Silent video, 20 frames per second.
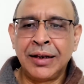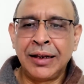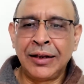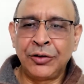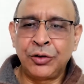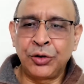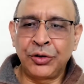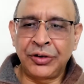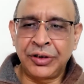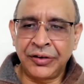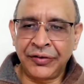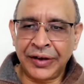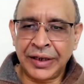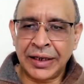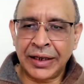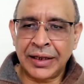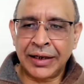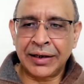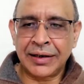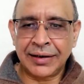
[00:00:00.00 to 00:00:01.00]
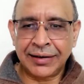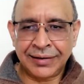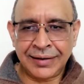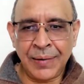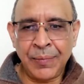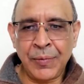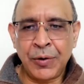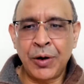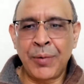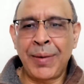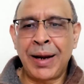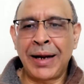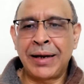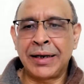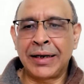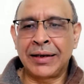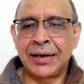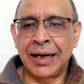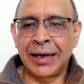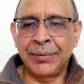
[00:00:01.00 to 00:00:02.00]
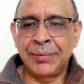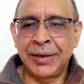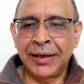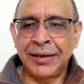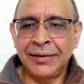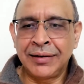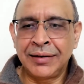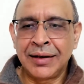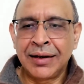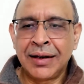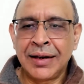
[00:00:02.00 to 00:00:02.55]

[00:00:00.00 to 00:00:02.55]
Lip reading: So severe symptomatic diabetes